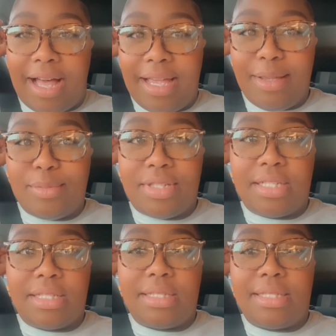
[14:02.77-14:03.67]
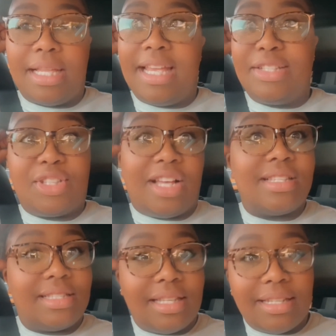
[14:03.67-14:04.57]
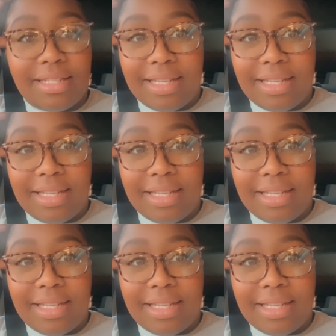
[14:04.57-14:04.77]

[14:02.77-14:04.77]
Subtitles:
am just exhausted.